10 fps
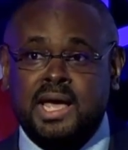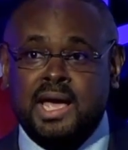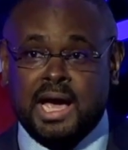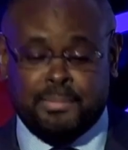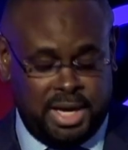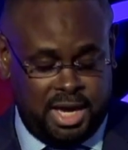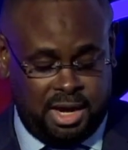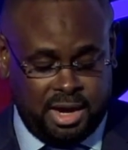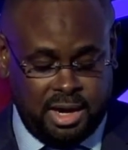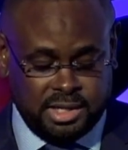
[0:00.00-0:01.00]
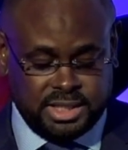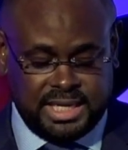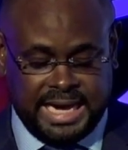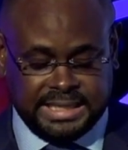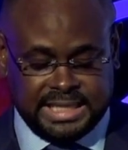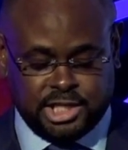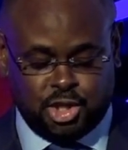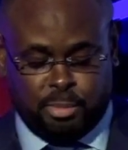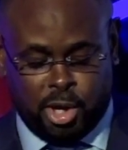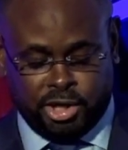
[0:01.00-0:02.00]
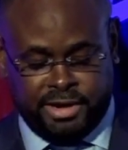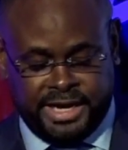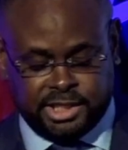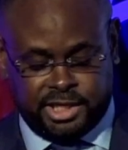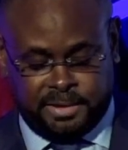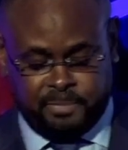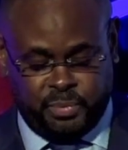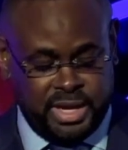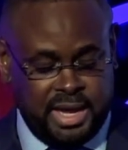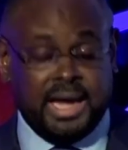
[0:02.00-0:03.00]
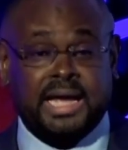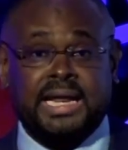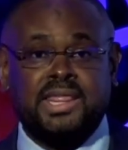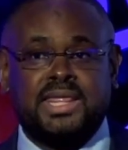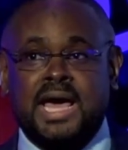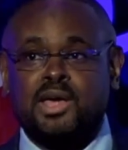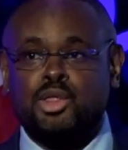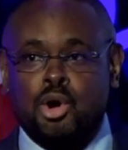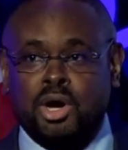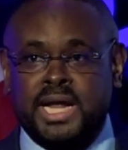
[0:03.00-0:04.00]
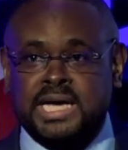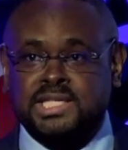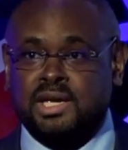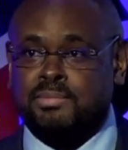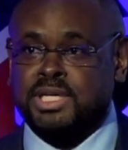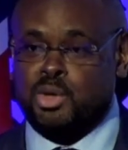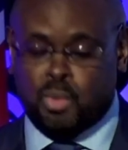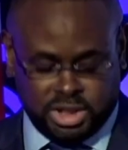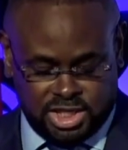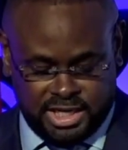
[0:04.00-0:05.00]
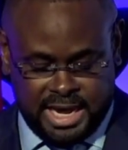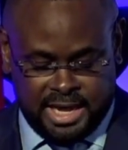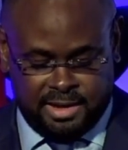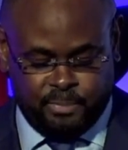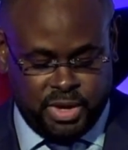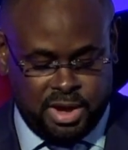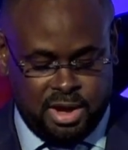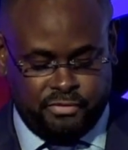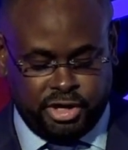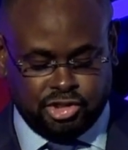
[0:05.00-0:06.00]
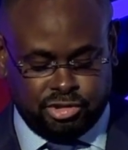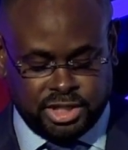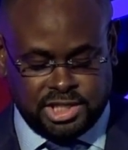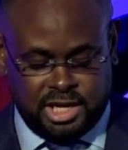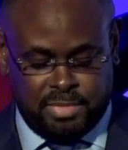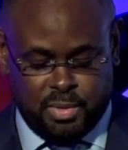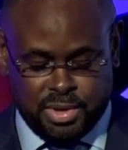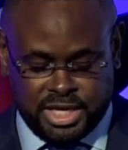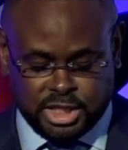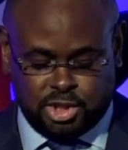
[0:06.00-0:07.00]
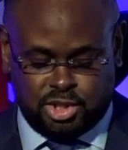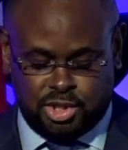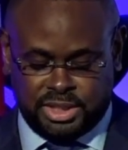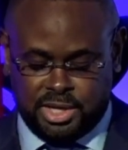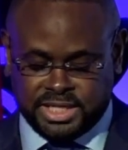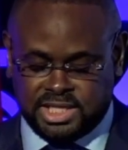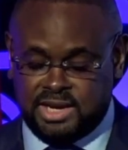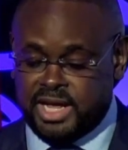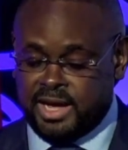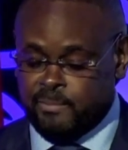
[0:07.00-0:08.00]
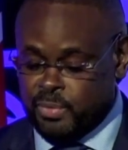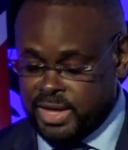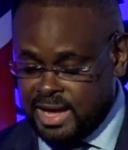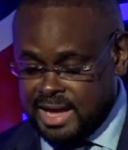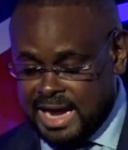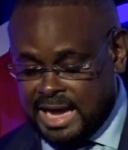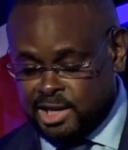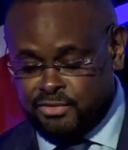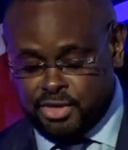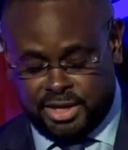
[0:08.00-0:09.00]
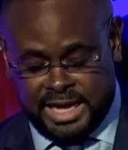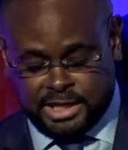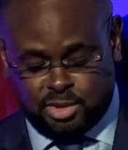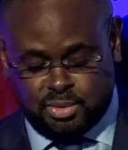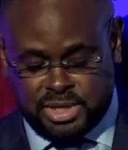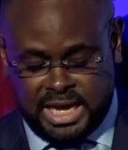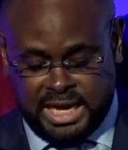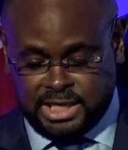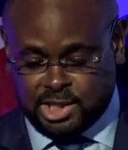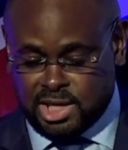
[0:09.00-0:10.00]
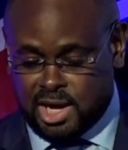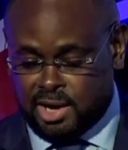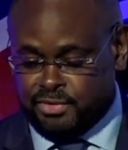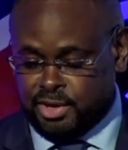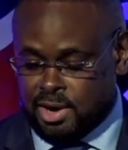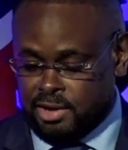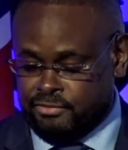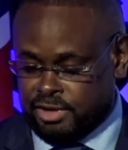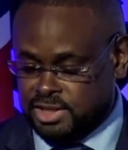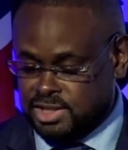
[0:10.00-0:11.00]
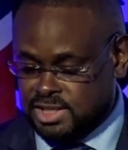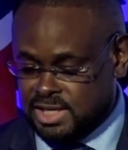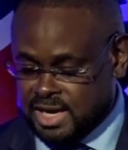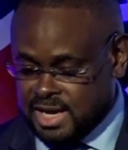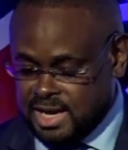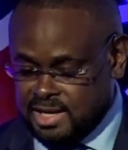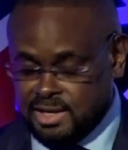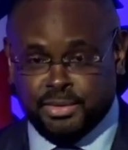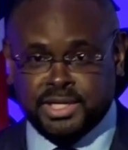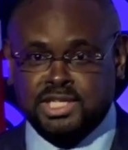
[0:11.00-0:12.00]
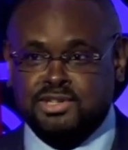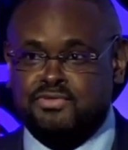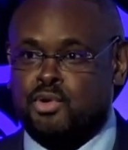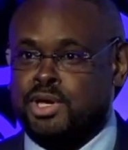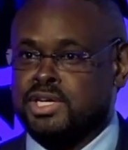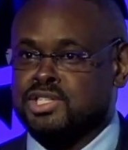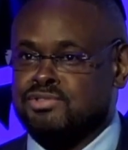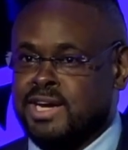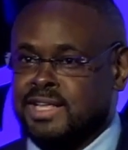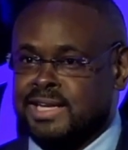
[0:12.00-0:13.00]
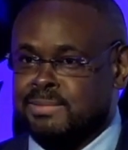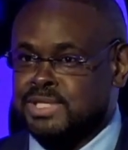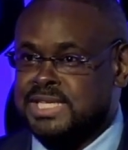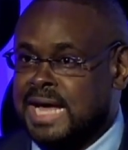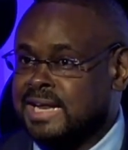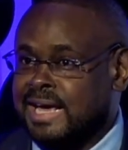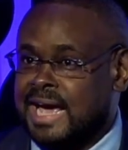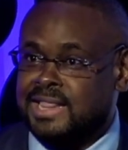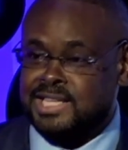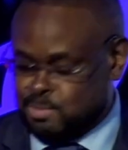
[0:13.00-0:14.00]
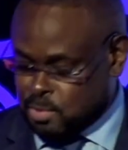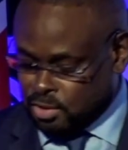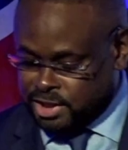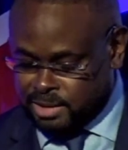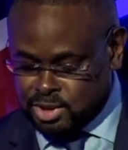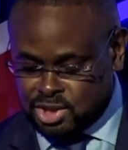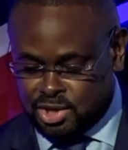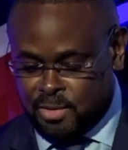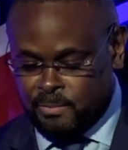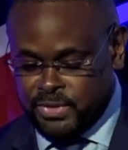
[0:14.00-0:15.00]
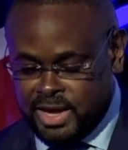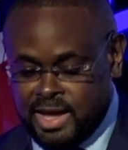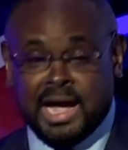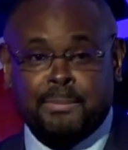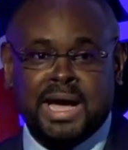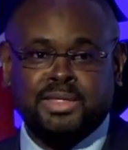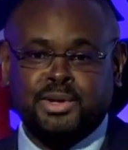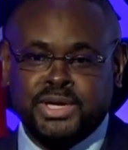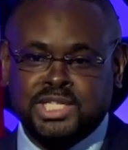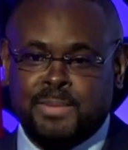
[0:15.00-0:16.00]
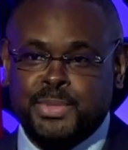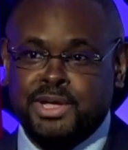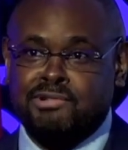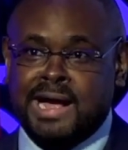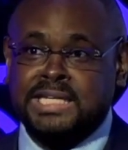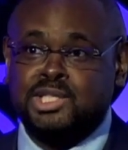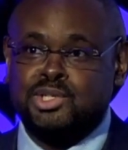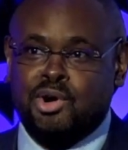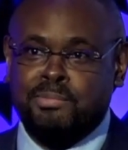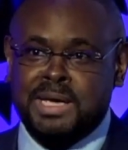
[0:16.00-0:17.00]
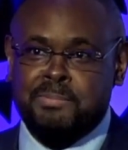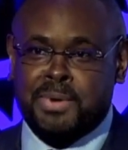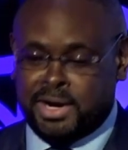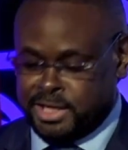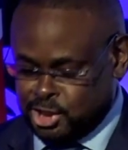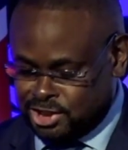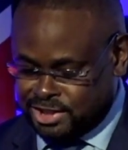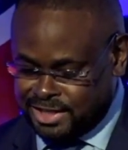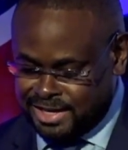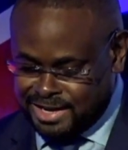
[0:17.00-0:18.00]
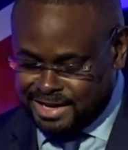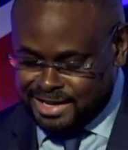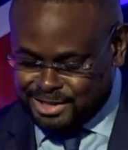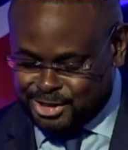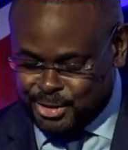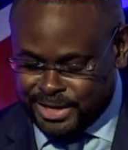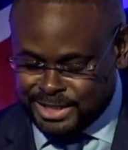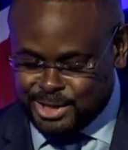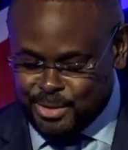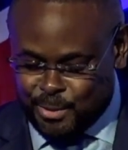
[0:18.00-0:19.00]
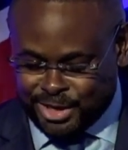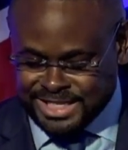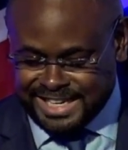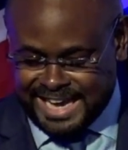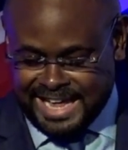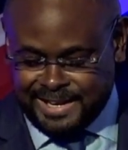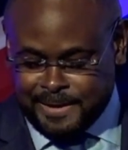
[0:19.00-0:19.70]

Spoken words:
I'm here tonight as your moderator, and I thank the organizing committee once again for entrusting me with this duty this evening and for the next 2 days of the conference. Now, this is 4 years running that I'm standing at this podium, so I'm either doing something right or being punished to do it once again.